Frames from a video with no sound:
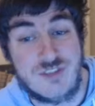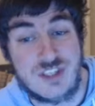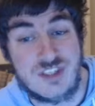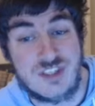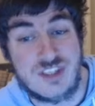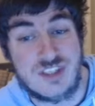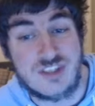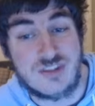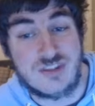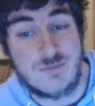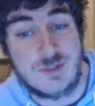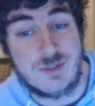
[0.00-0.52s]

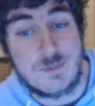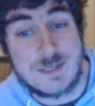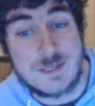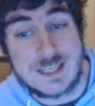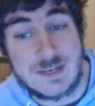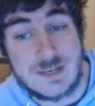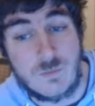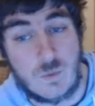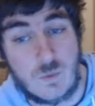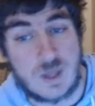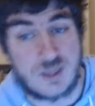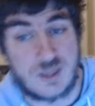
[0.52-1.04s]
system to
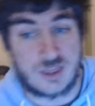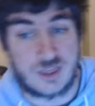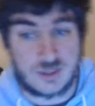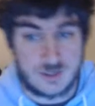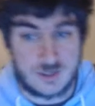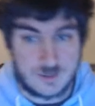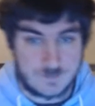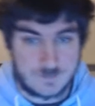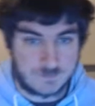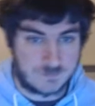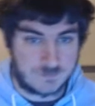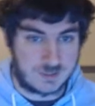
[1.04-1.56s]
begin with.
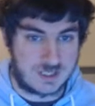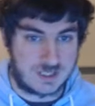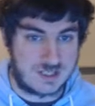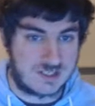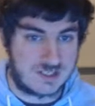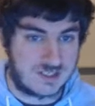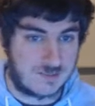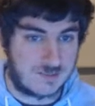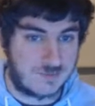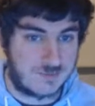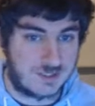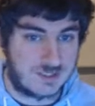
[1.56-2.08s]
But it is
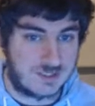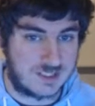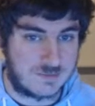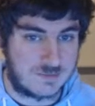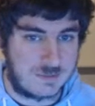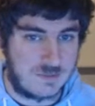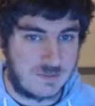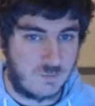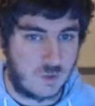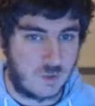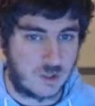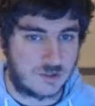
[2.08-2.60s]
something that's
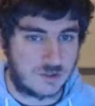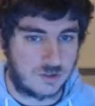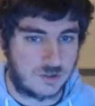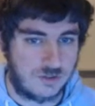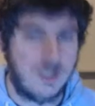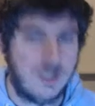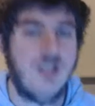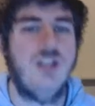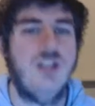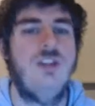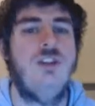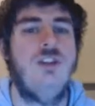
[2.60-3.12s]
been worked on.
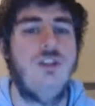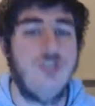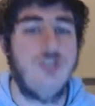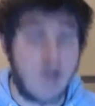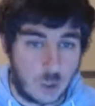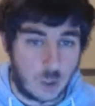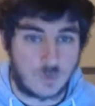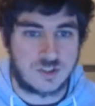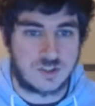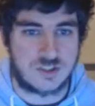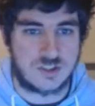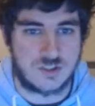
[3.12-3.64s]

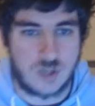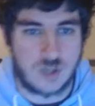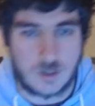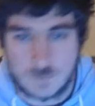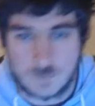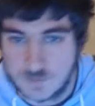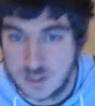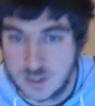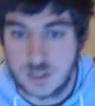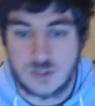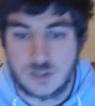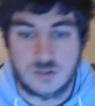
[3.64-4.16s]
No, it's not.
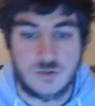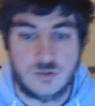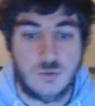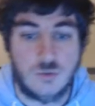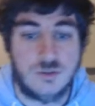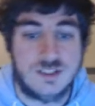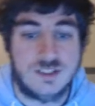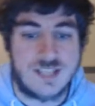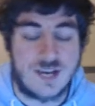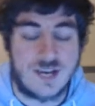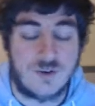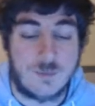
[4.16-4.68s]
You
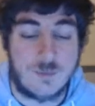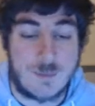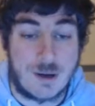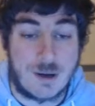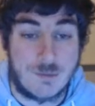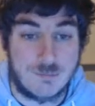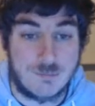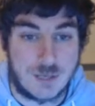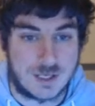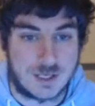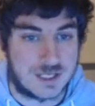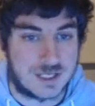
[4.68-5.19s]
only care
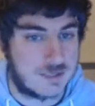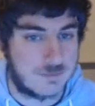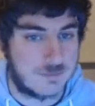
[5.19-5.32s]
about money.